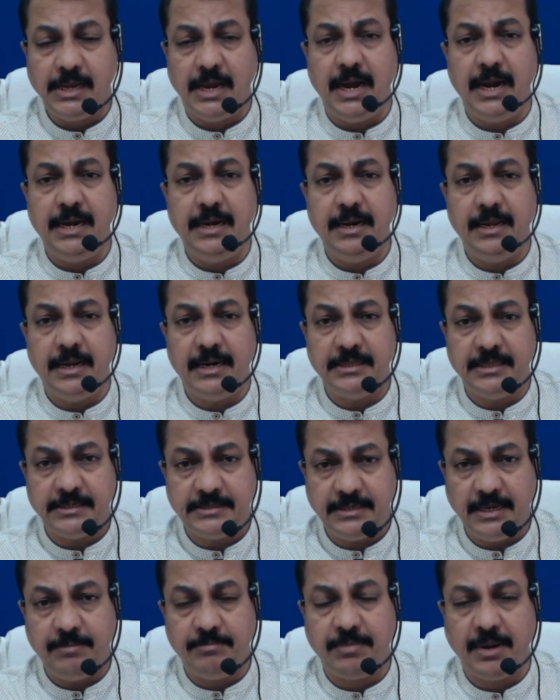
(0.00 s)
And at the
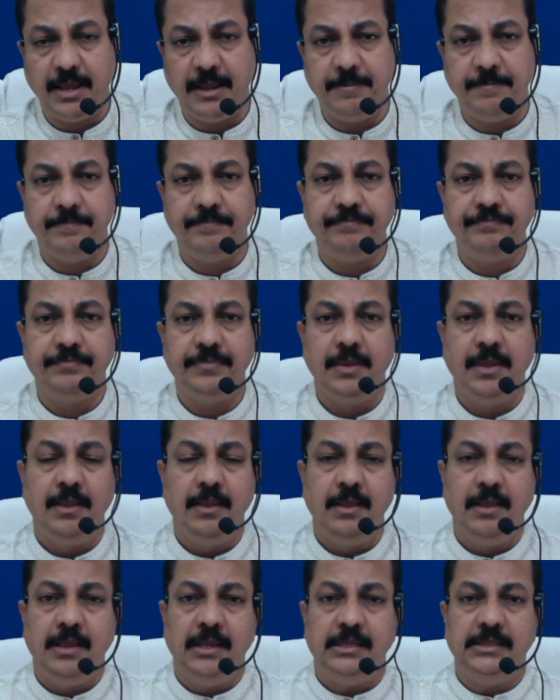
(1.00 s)
same time,
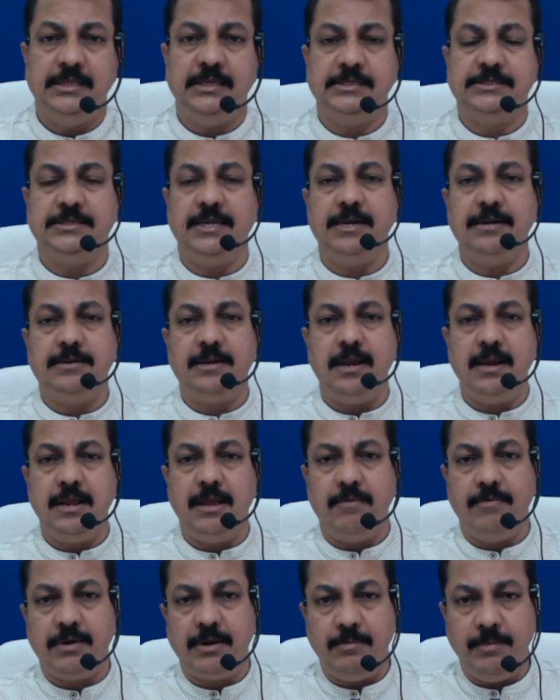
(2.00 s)
the central
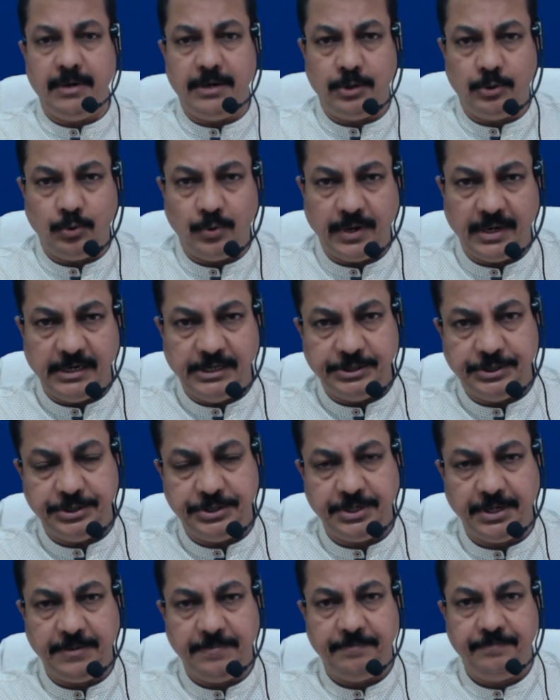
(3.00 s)
government took a
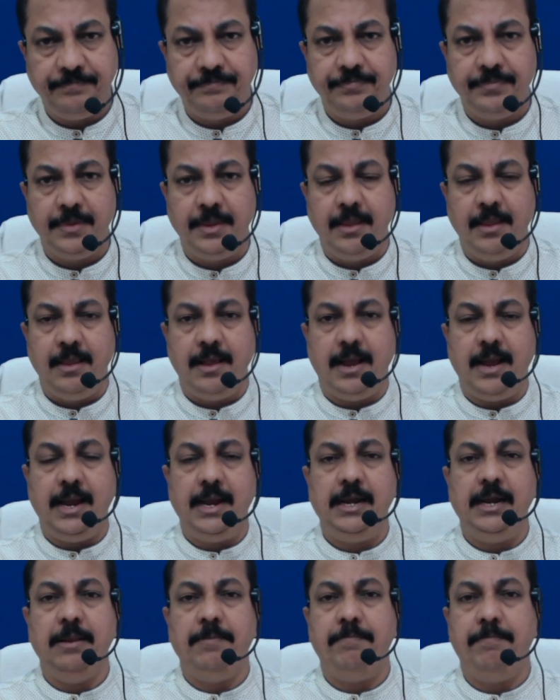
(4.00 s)
decision
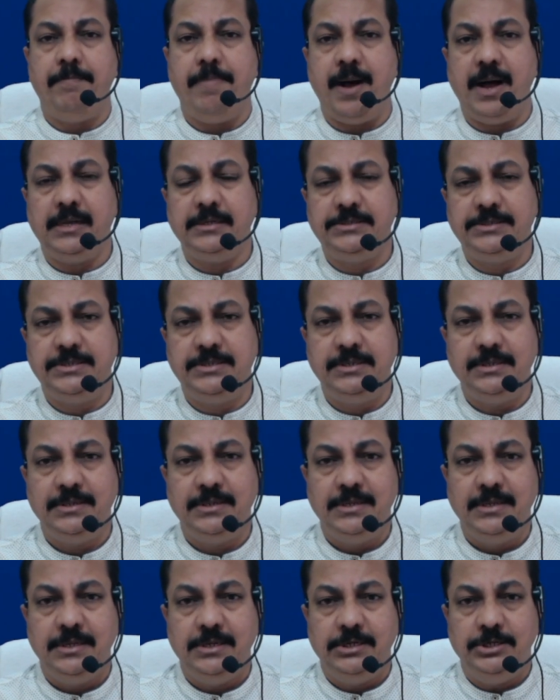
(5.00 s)
and passed
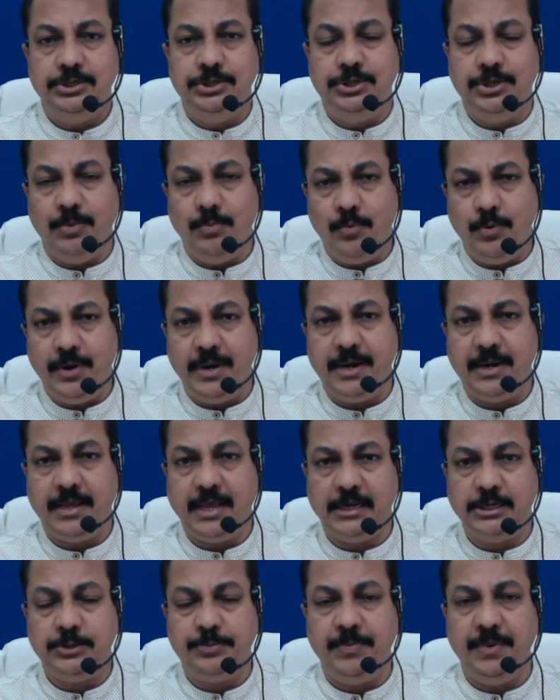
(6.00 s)
Jammu and
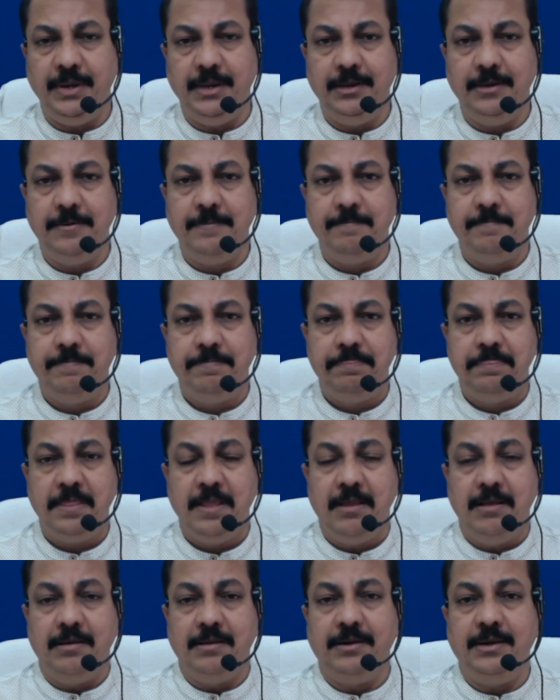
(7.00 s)
Kashmir
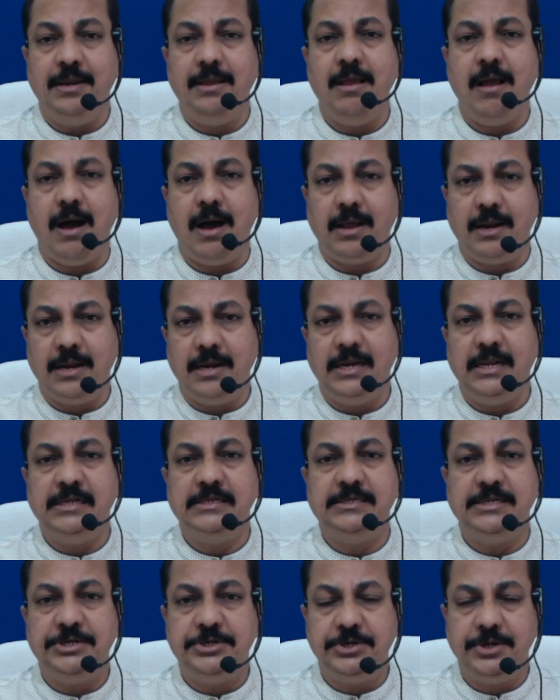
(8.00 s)

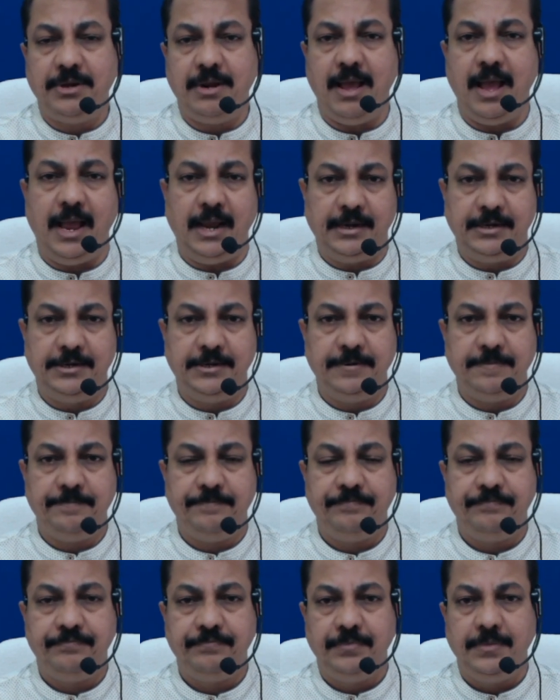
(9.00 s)
Reorganization Act
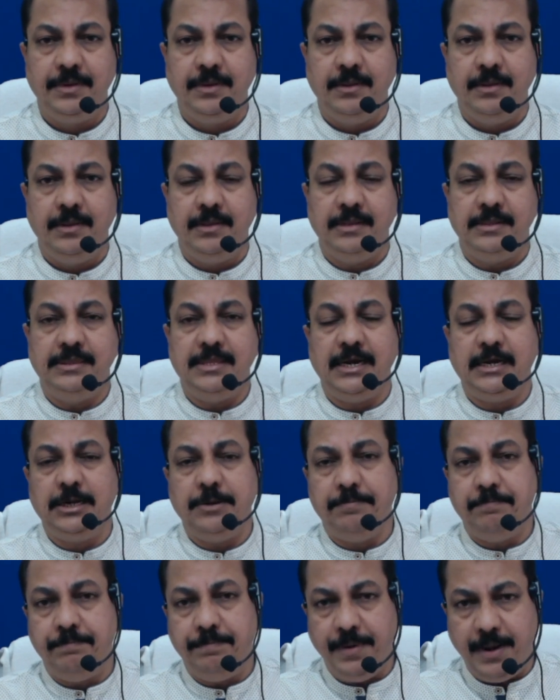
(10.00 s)
that
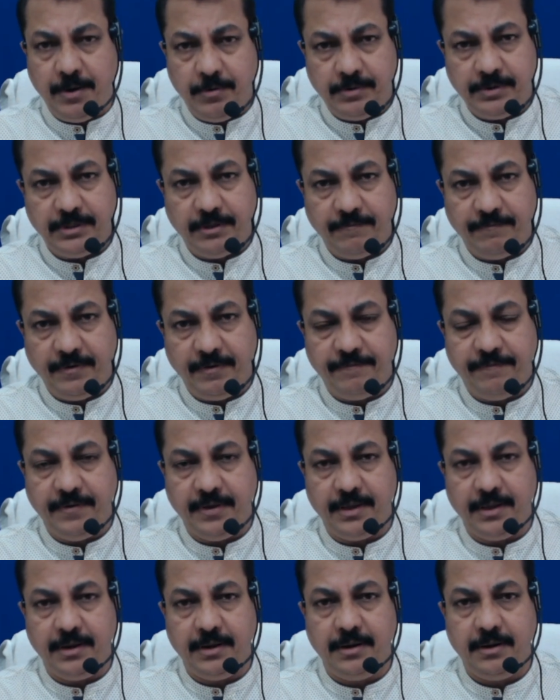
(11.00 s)
paved the way
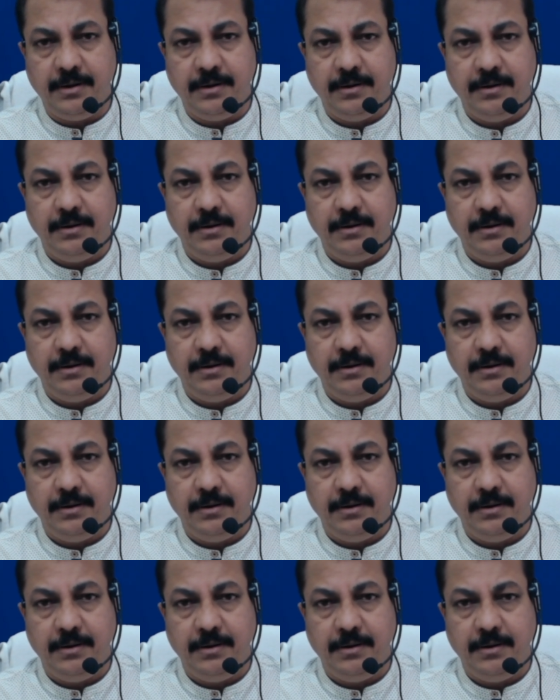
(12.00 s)
for